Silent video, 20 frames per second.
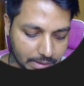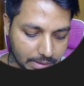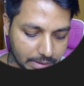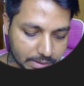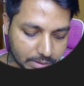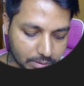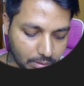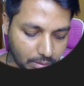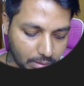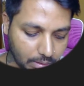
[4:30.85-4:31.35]

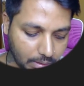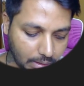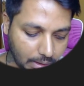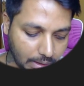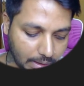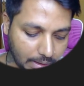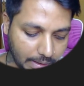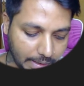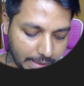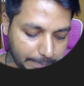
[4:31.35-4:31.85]
is called
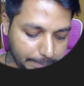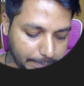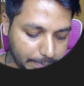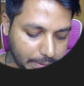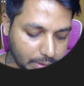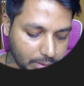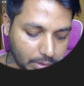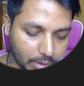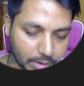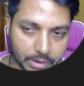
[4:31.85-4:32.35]
M
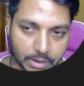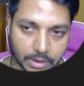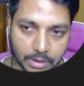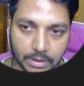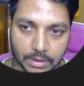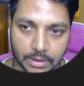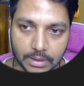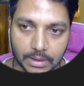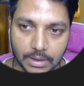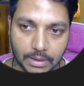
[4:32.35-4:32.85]
dot
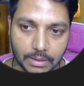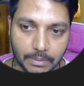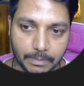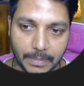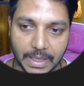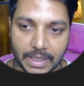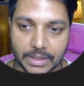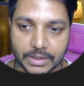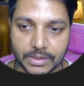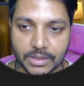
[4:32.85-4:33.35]

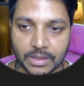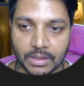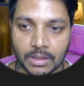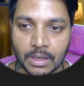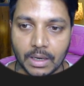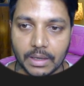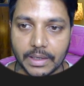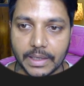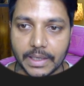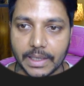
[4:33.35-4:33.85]

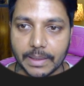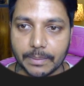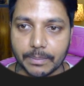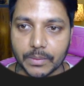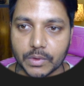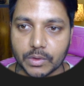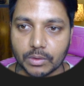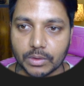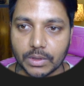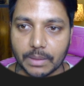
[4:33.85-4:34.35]
manager name.
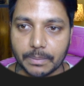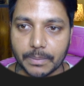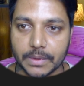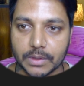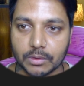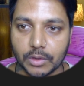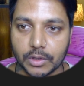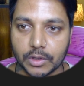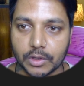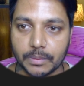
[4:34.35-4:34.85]
So that means
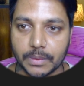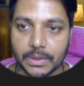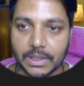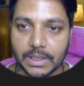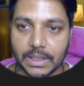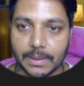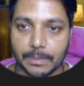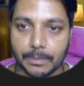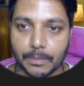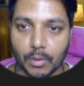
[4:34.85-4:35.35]
going to be
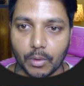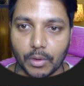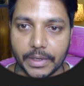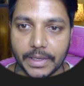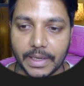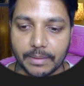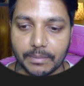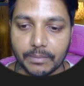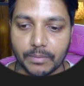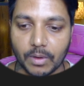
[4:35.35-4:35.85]
the employee
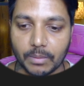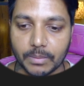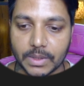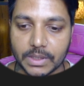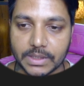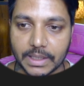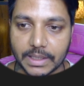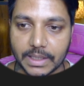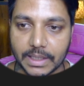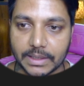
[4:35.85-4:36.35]
name from the
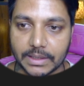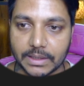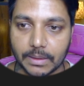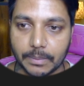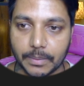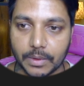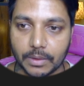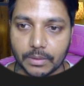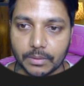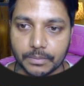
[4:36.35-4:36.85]
second
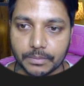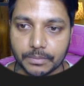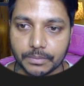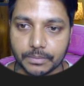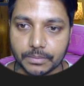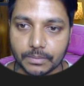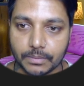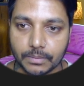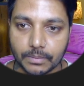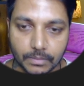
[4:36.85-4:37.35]
table.
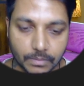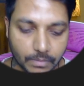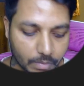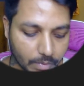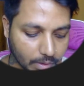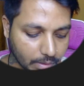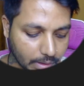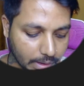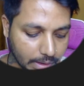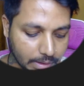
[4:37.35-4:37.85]

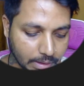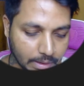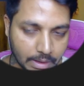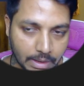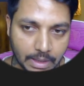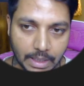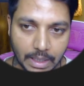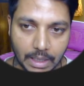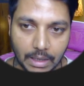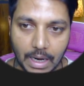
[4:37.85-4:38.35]
Okay,
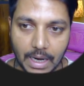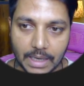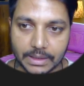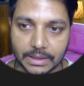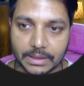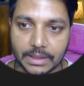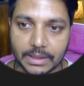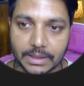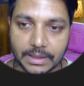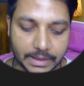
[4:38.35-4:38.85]
now other
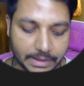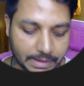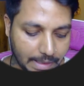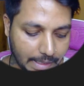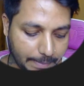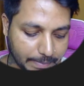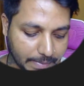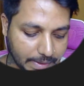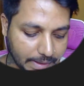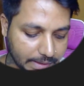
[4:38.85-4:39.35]
than that
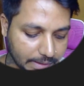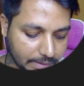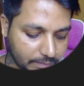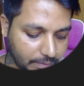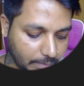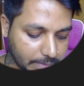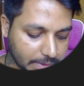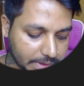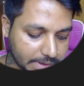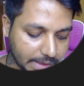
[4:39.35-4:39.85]
I'm getting
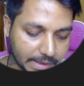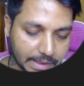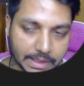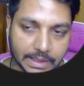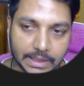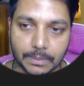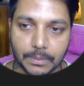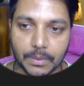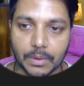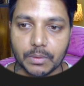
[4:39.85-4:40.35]
from the
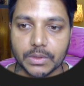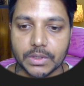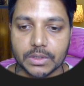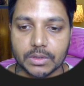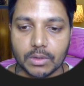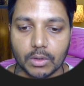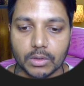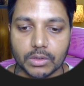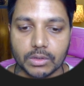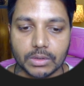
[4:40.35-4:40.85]
second table, which is
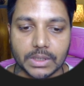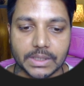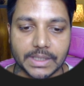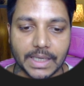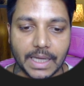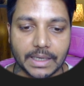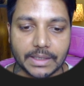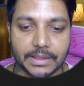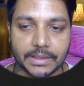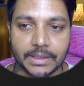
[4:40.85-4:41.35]
also the
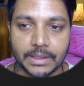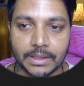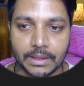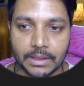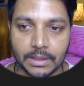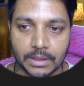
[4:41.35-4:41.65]
salary,